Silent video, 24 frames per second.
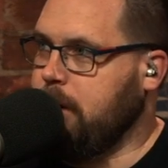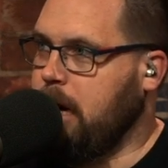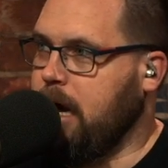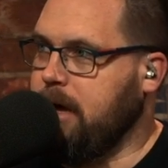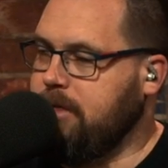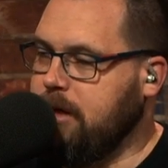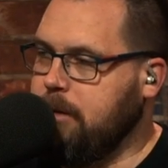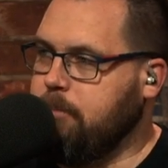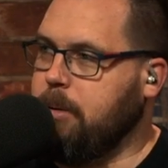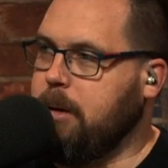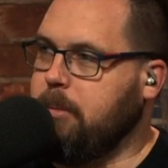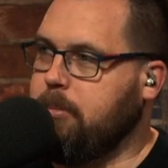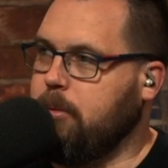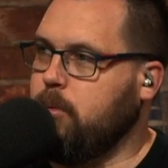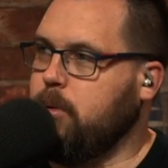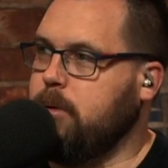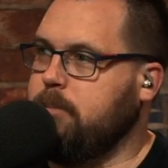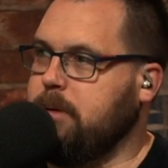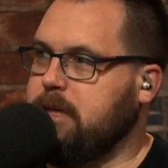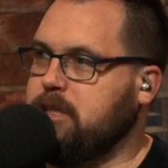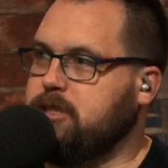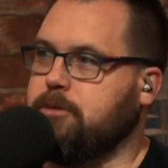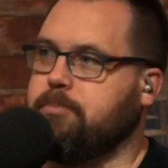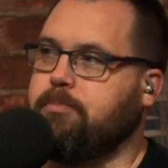I think people
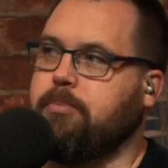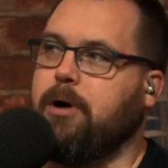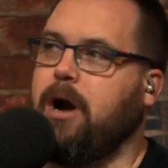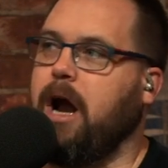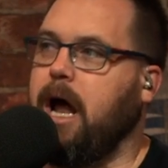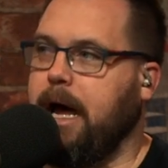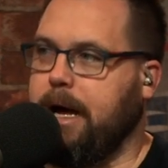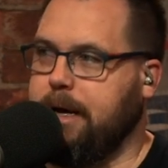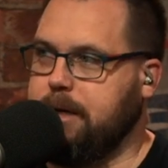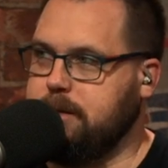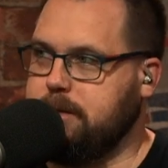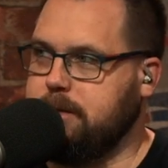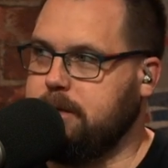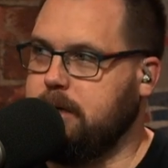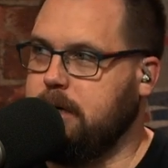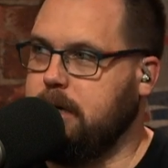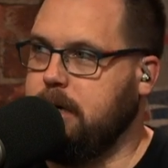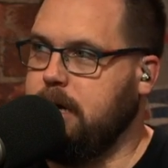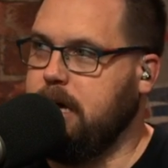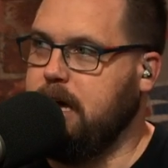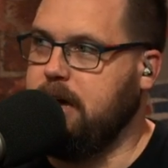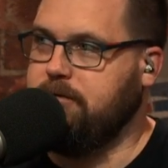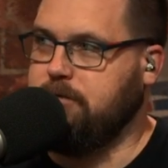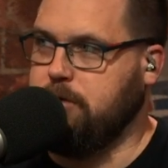would be surprised
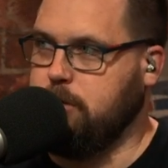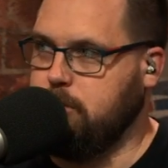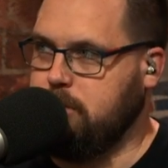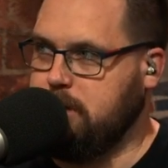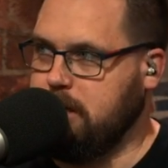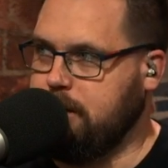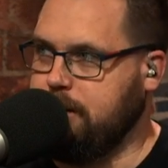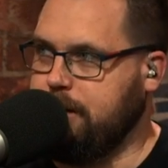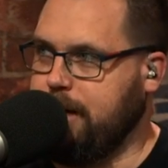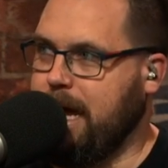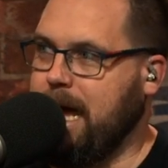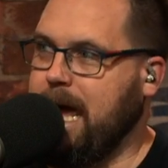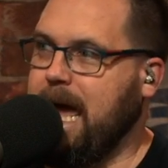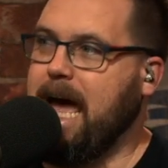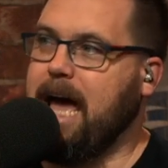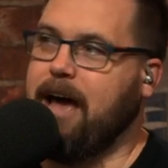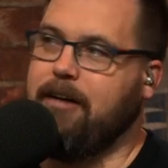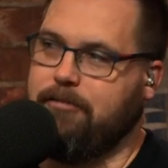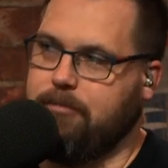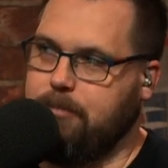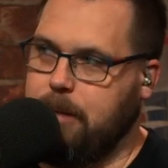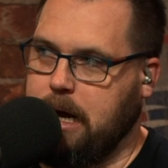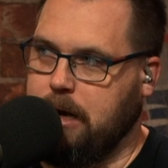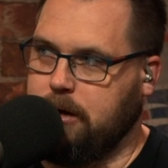if you didn't
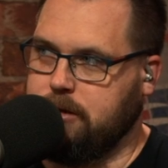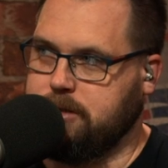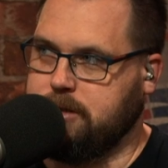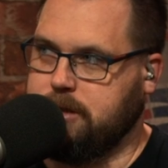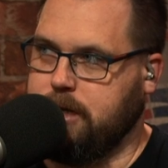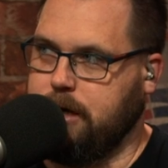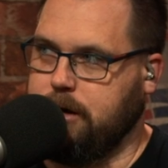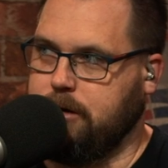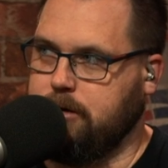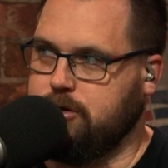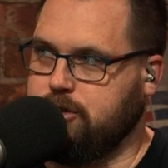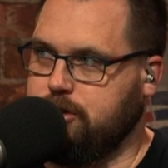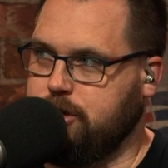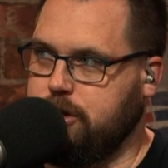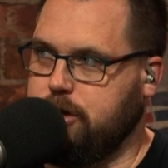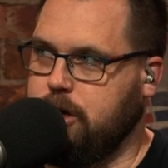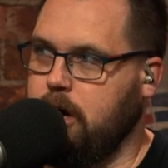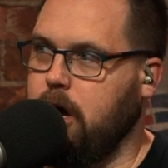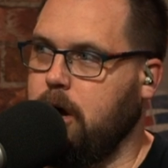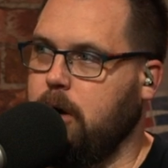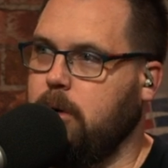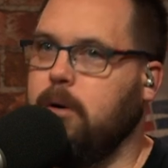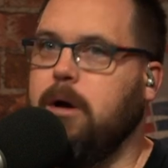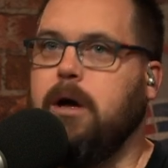have Miles Sanders to
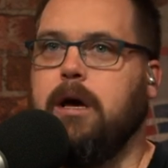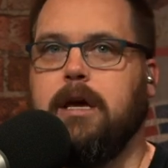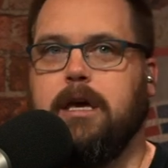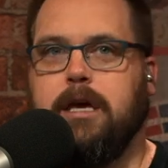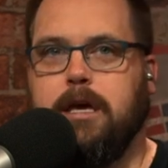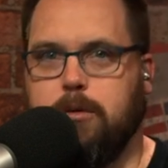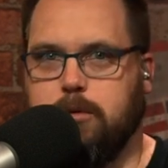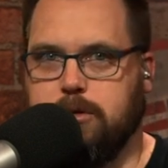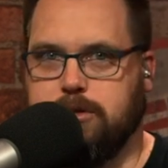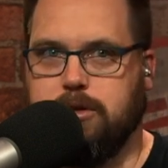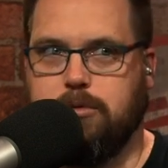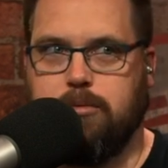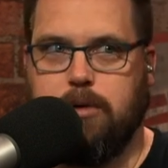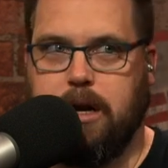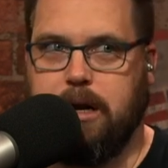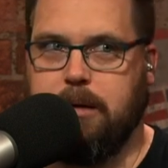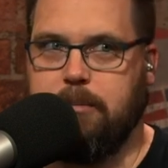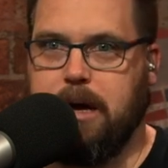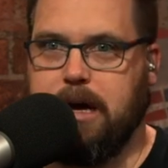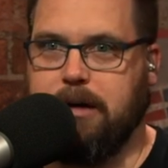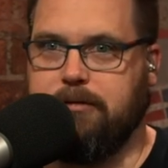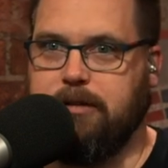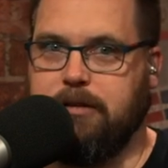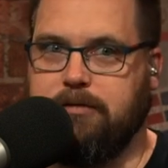know he was the
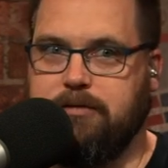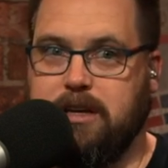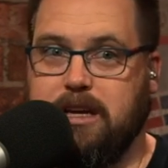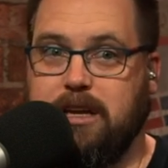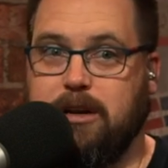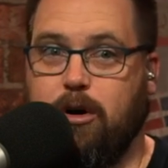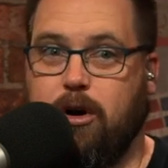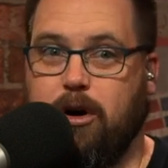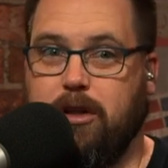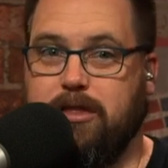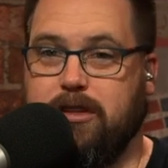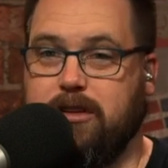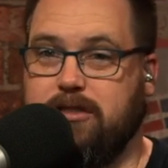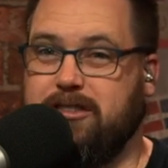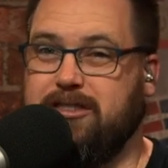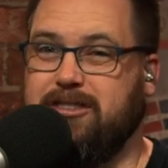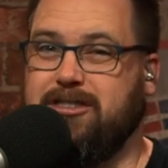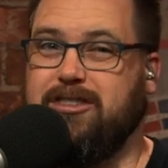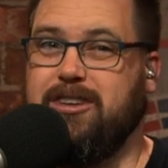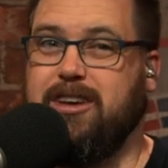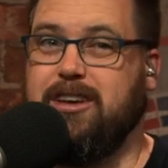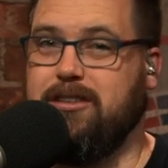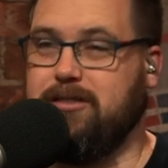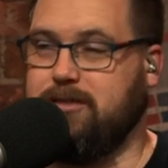running back 15 on the
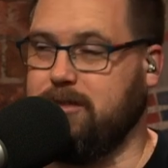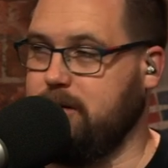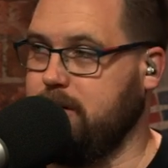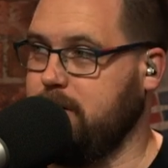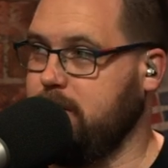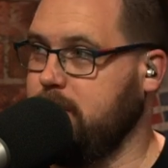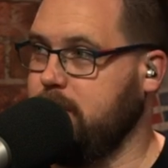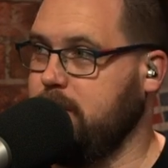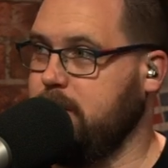season.